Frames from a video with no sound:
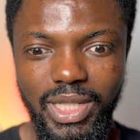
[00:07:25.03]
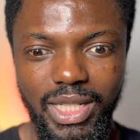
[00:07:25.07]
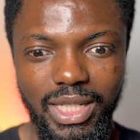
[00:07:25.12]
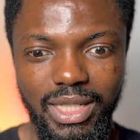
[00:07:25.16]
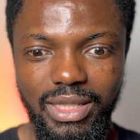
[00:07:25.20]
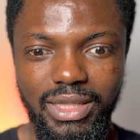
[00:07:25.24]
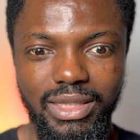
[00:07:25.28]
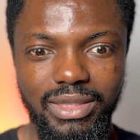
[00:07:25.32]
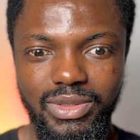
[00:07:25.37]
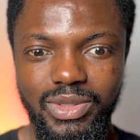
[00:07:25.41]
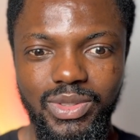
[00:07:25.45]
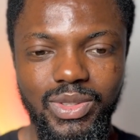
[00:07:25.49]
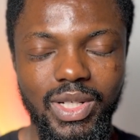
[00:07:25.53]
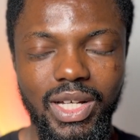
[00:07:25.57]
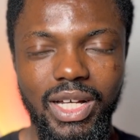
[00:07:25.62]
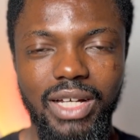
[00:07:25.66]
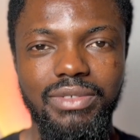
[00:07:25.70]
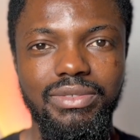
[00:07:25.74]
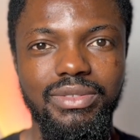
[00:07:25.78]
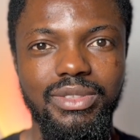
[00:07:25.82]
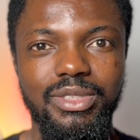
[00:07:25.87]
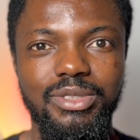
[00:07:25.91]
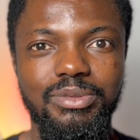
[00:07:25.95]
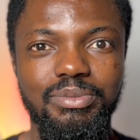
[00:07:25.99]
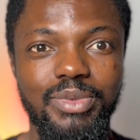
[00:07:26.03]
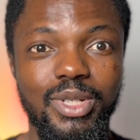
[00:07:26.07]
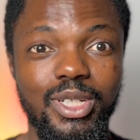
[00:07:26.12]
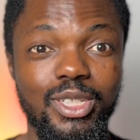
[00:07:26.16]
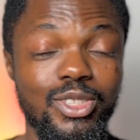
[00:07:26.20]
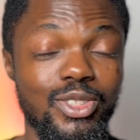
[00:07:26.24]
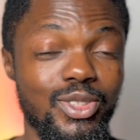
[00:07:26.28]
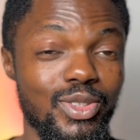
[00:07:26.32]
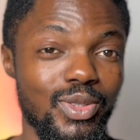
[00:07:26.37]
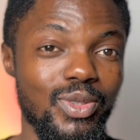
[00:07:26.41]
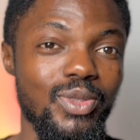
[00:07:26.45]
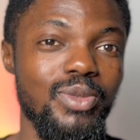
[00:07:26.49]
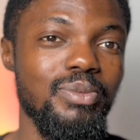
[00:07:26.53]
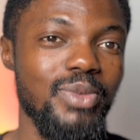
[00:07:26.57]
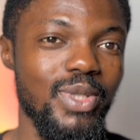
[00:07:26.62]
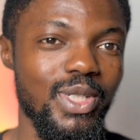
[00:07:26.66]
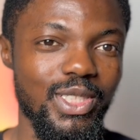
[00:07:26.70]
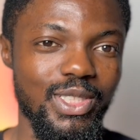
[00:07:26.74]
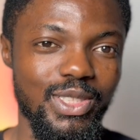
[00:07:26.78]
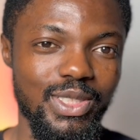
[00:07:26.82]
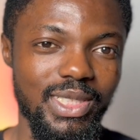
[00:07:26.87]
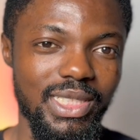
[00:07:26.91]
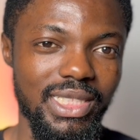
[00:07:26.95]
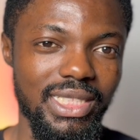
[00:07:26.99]
I don't have to spend so
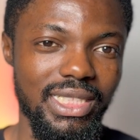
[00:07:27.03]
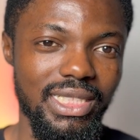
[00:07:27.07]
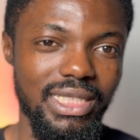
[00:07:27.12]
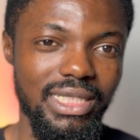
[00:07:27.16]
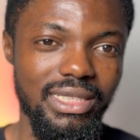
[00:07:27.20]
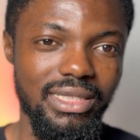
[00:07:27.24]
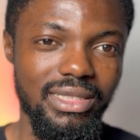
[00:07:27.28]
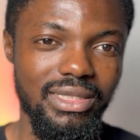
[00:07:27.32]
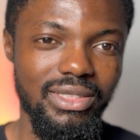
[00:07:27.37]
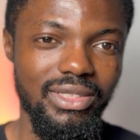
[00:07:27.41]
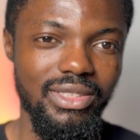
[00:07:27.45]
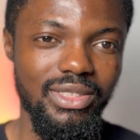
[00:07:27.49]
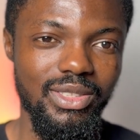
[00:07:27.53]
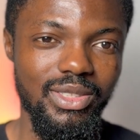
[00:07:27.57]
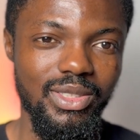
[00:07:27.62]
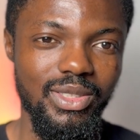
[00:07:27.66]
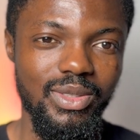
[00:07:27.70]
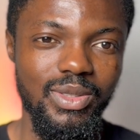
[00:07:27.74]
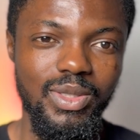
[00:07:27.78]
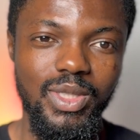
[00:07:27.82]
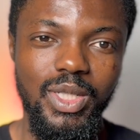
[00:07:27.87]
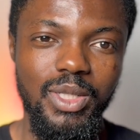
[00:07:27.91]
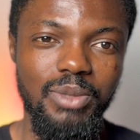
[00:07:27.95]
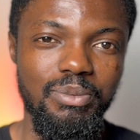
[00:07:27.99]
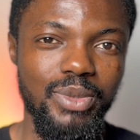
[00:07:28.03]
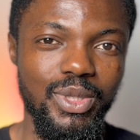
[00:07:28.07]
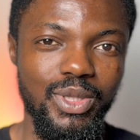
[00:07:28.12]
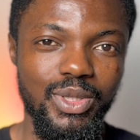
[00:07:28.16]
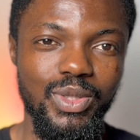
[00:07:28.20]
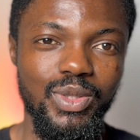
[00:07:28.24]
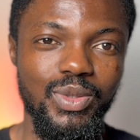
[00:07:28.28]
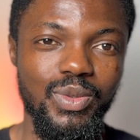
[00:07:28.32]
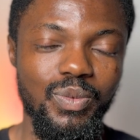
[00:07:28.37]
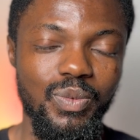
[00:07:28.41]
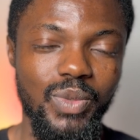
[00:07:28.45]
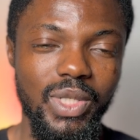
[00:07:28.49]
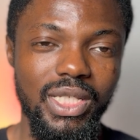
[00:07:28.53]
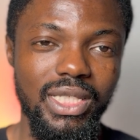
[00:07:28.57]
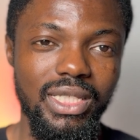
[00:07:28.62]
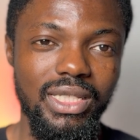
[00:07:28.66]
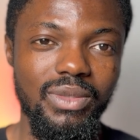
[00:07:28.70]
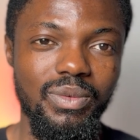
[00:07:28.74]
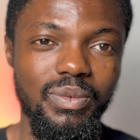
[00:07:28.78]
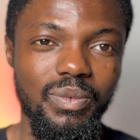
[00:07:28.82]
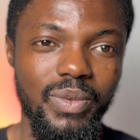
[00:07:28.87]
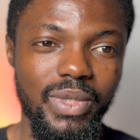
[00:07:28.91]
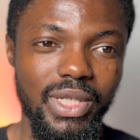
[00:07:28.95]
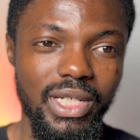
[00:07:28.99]
much on this, because
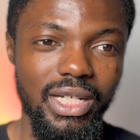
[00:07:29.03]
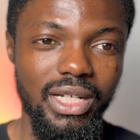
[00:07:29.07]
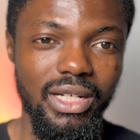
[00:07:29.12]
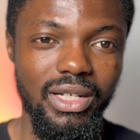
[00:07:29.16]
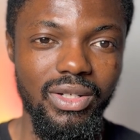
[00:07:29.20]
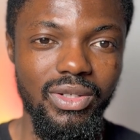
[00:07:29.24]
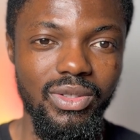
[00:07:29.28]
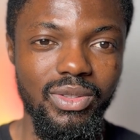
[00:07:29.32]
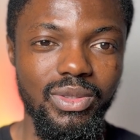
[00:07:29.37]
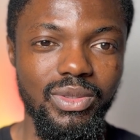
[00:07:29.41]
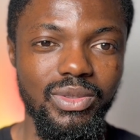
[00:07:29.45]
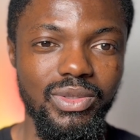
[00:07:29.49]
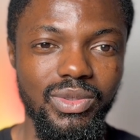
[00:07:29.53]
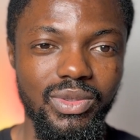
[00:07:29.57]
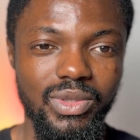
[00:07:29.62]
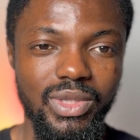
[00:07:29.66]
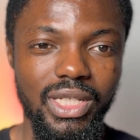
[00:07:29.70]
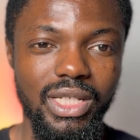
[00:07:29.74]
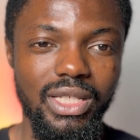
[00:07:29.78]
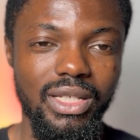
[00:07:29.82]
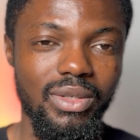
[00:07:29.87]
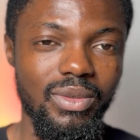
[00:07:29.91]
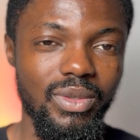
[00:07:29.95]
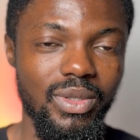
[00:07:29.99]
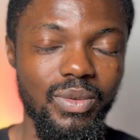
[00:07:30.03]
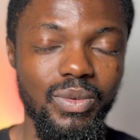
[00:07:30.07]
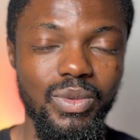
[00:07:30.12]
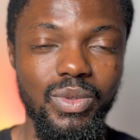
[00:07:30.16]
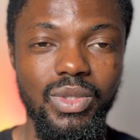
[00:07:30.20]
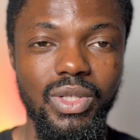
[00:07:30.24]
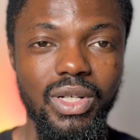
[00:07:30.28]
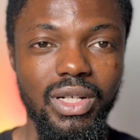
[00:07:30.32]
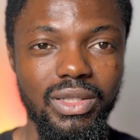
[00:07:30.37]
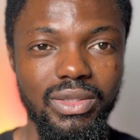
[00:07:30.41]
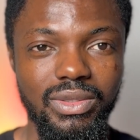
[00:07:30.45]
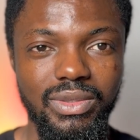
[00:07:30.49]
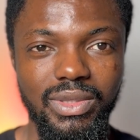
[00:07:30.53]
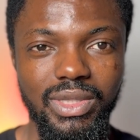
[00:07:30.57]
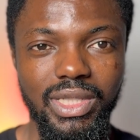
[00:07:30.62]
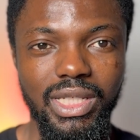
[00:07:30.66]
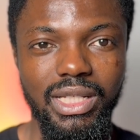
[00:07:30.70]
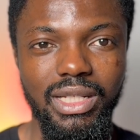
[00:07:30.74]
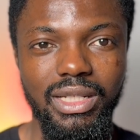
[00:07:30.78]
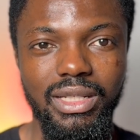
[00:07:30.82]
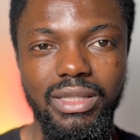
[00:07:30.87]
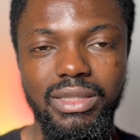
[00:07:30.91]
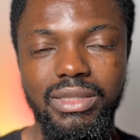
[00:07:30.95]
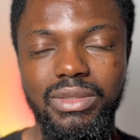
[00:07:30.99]
when we are all together, when we go out
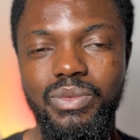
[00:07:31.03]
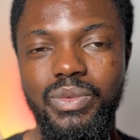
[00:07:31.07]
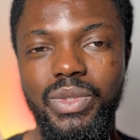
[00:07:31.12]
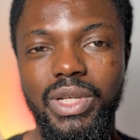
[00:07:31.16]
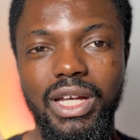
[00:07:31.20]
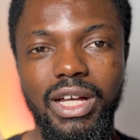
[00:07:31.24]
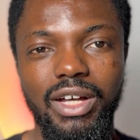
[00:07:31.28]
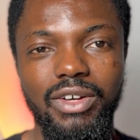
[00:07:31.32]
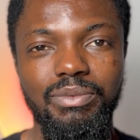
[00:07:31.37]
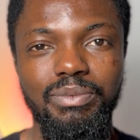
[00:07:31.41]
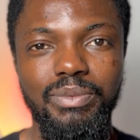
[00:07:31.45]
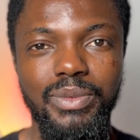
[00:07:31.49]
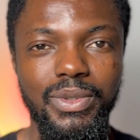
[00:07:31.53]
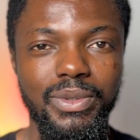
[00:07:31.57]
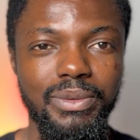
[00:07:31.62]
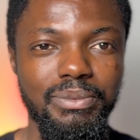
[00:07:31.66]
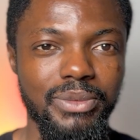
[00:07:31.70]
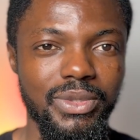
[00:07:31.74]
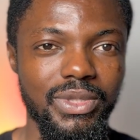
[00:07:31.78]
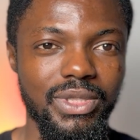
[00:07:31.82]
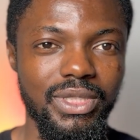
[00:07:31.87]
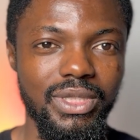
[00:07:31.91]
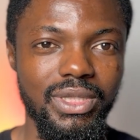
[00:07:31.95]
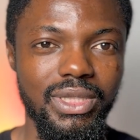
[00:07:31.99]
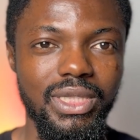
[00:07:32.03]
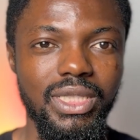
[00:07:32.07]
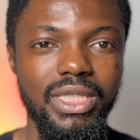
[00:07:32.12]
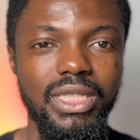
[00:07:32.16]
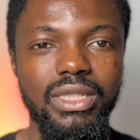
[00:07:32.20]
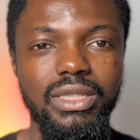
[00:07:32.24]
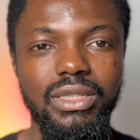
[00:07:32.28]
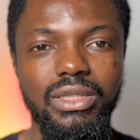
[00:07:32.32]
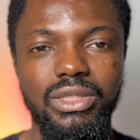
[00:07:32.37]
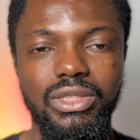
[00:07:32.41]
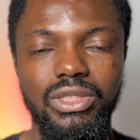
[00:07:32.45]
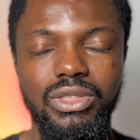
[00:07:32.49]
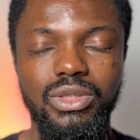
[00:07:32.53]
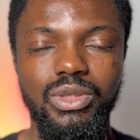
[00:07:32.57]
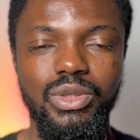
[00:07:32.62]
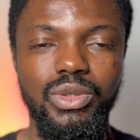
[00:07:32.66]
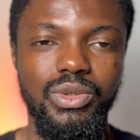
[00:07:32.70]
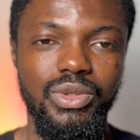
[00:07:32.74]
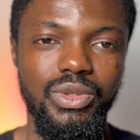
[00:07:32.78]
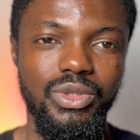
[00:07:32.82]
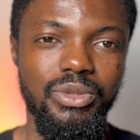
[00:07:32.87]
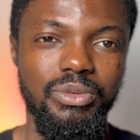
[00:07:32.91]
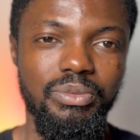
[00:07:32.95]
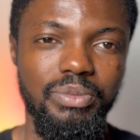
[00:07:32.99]
together, we have more money,
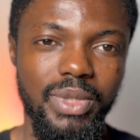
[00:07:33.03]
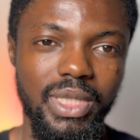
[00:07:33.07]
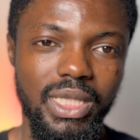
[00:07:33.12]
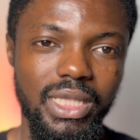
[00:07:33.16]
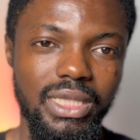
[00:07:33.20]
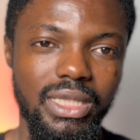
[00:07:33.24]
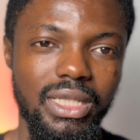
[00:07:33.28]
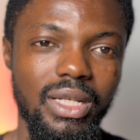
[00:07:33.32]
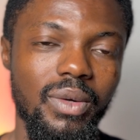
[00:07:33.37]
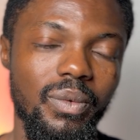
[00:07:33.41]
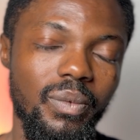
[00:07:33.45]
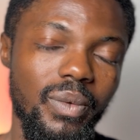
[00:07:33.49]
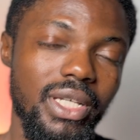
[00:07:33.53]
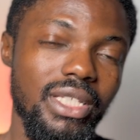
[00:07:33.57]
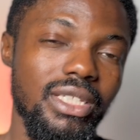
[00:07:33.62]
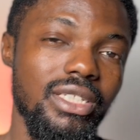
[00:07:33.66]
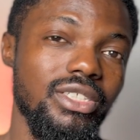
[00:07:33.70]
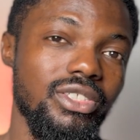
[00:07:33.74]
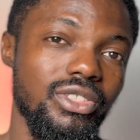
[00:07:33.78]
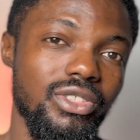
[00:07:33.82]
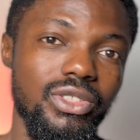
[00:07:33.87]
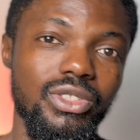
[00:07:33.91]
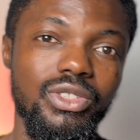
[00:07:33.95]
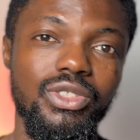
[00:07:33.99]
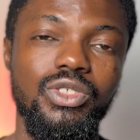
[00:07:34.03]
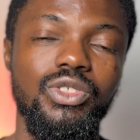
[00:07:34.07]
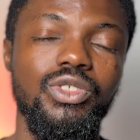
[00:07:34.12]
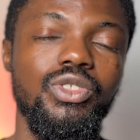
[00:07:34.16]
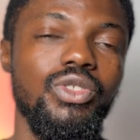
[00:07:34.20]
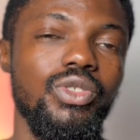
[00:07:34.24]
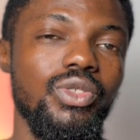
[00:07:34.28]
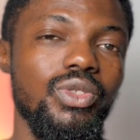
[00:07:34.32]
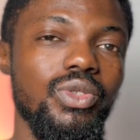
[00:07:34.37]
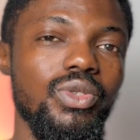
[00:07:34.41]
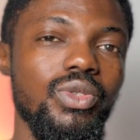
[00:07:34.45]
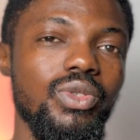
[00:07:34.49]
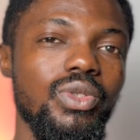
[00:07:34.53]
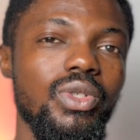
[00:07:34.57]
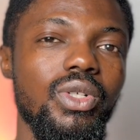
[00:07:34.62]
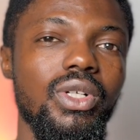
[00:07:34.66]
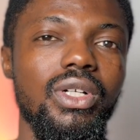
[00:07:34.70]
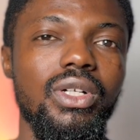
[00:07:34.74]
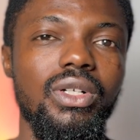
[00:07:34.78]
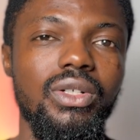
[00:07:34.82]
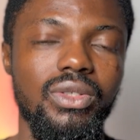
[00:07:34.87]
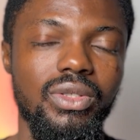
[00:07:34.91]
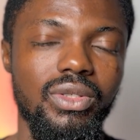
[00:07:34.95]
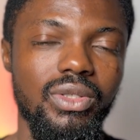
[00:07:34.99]
to spend than when it's just you
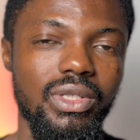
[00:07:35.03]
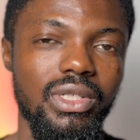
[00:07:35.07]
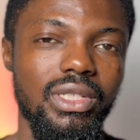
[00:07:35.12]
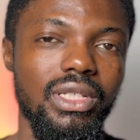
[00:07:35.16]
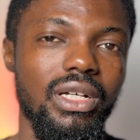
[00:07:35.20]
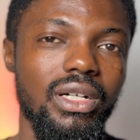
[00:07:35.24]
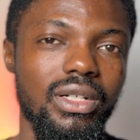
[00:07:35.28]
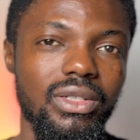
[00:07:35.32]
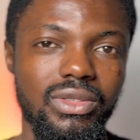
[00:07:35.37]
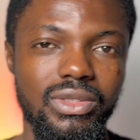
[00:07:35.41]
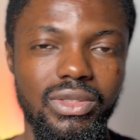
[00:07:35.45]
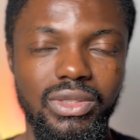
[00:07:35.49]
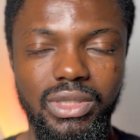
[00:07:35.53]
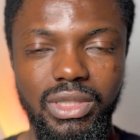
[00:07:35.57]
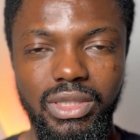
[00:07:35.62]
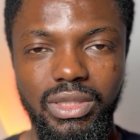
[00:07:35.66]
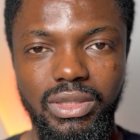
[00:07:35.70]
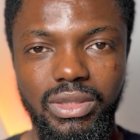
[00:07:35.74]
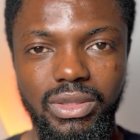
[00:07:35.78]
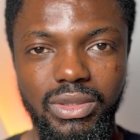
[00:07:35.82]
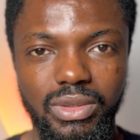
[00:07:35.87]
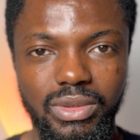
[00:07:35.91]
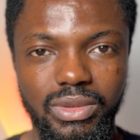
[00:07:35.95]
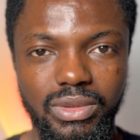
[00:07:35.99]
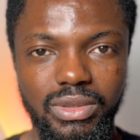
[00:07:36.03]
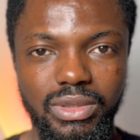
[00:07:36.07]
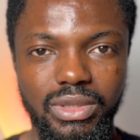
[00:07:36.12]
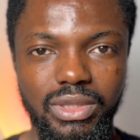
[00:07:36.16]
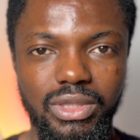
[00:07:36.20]
going out alone,